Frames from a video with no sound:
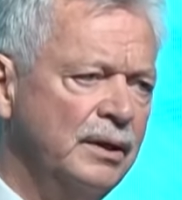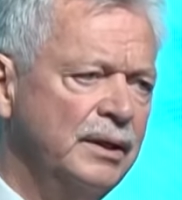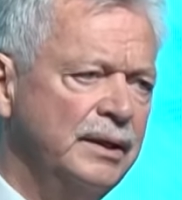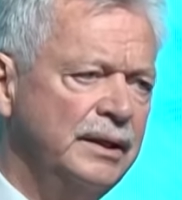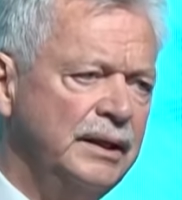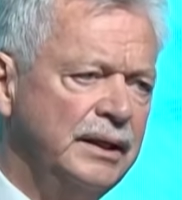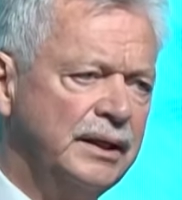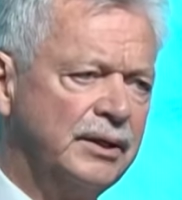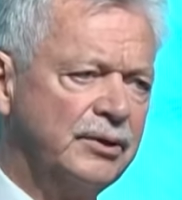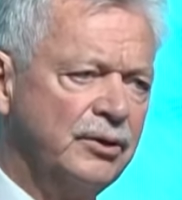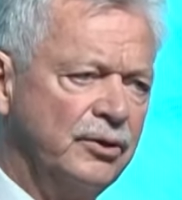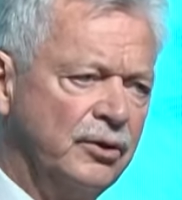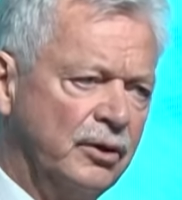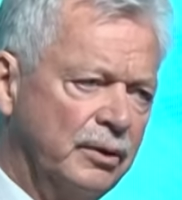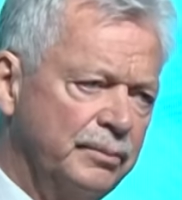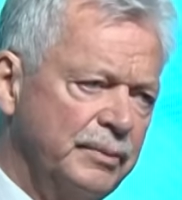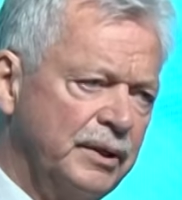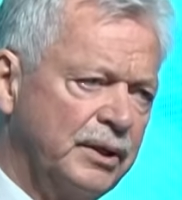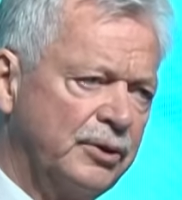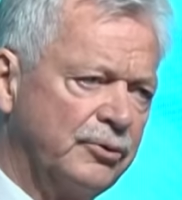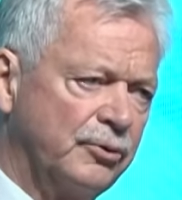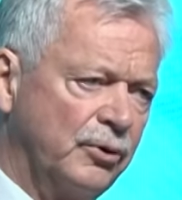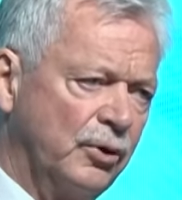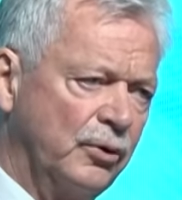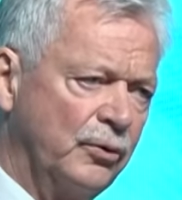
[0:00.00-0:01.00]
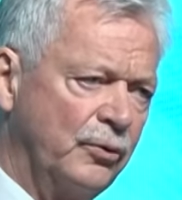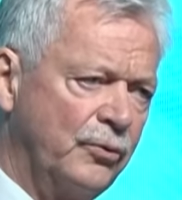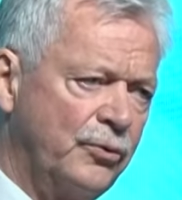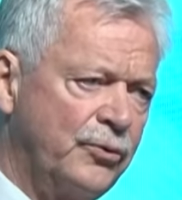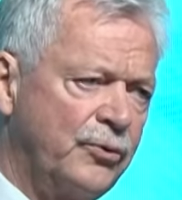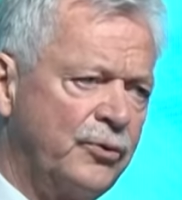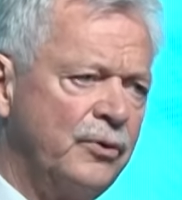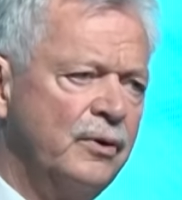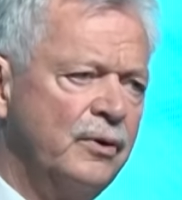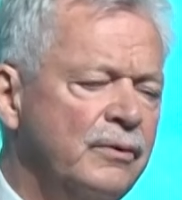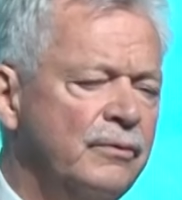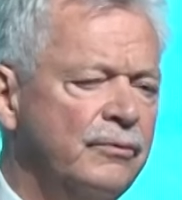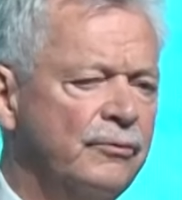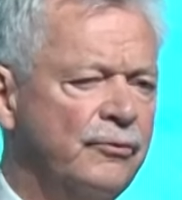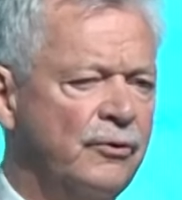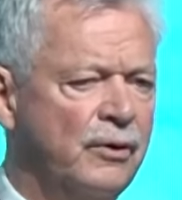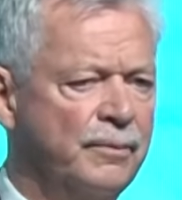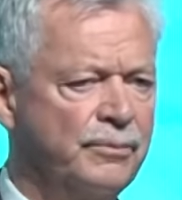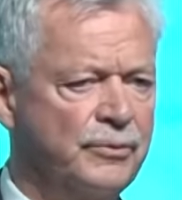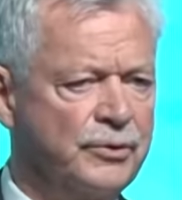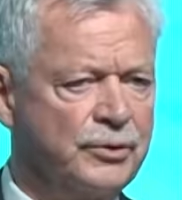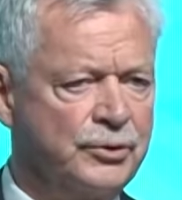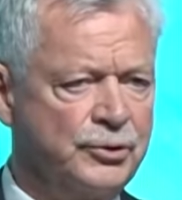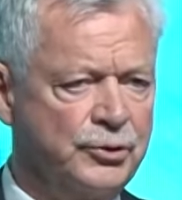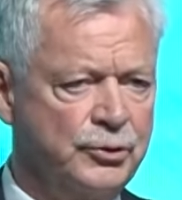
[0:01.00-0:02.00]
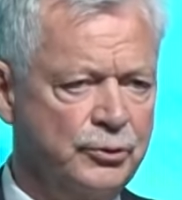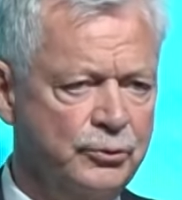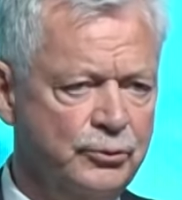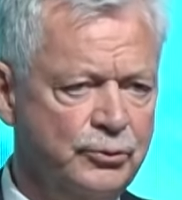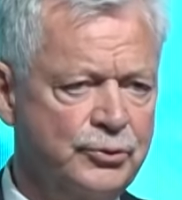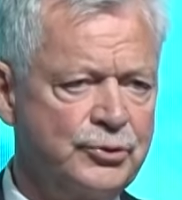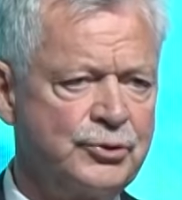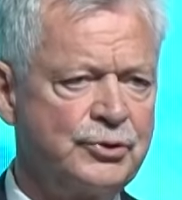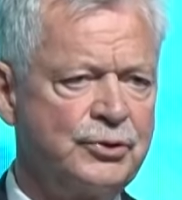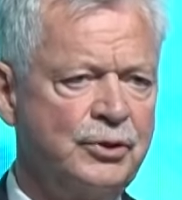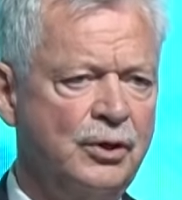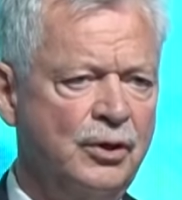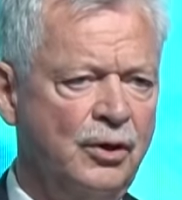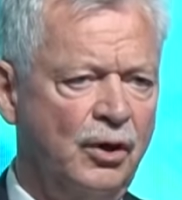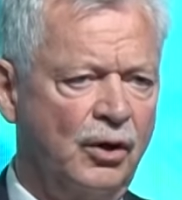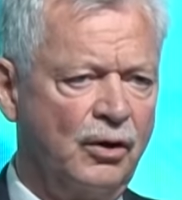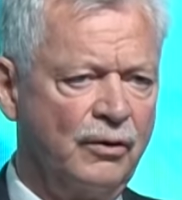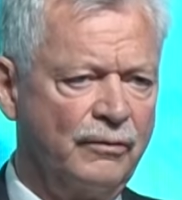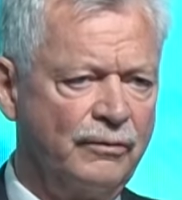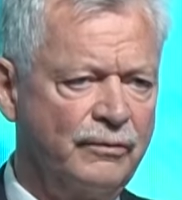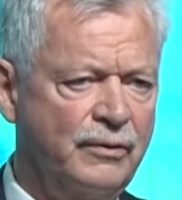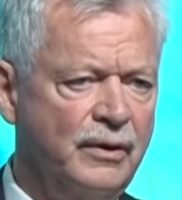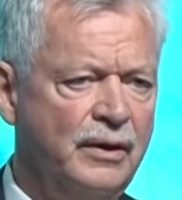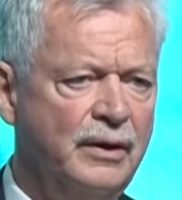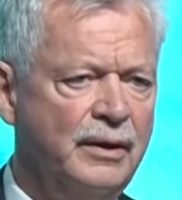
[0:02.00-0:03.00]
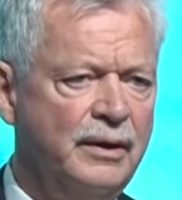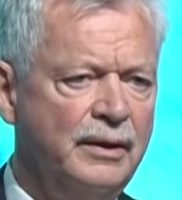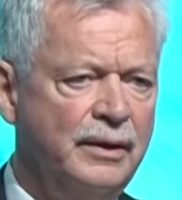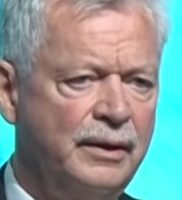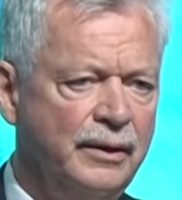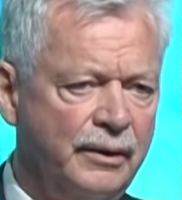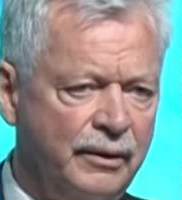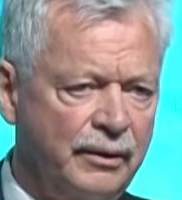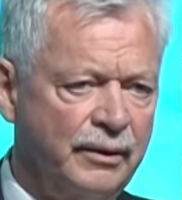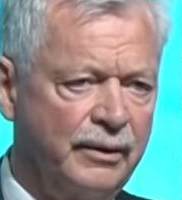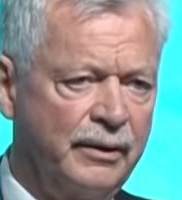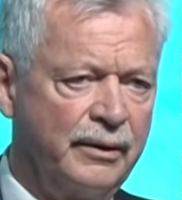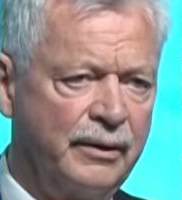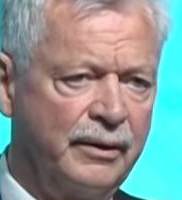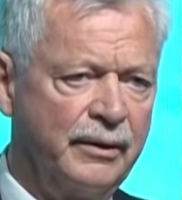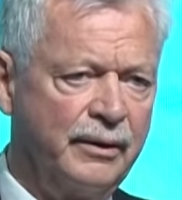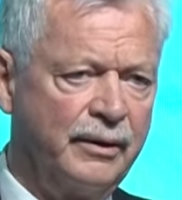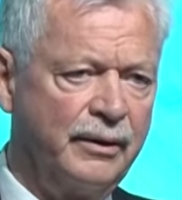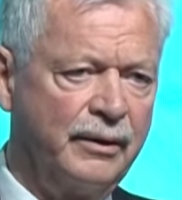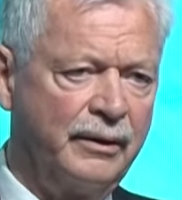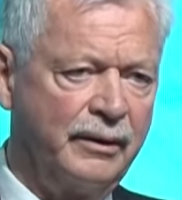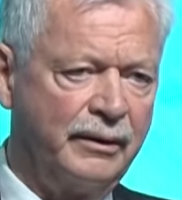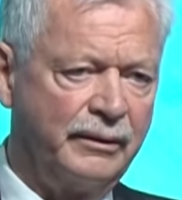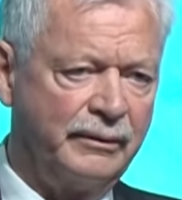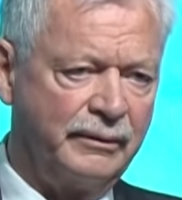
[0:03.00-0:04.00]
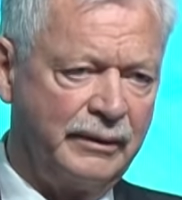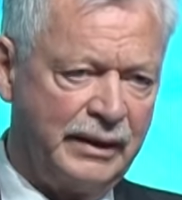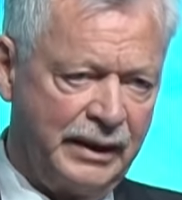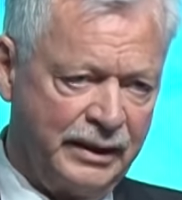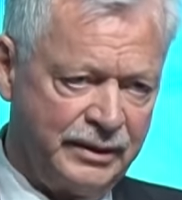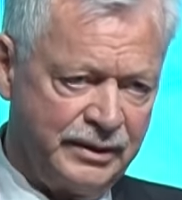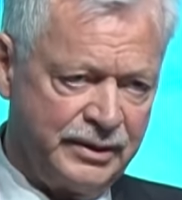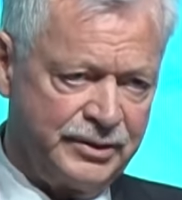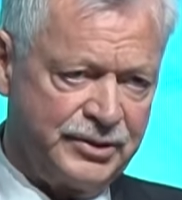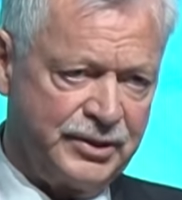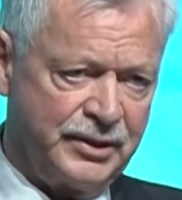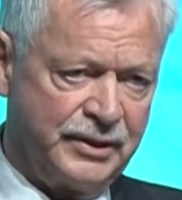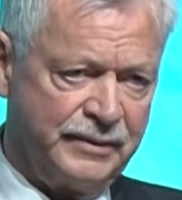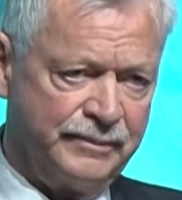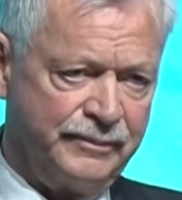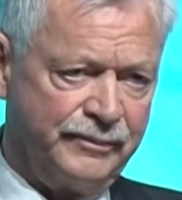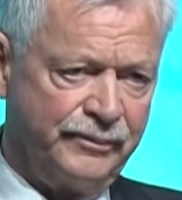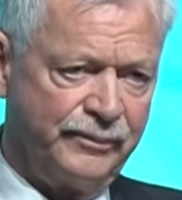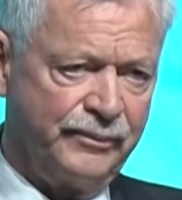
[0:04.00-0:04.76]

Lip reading: economic growth from the use of energy.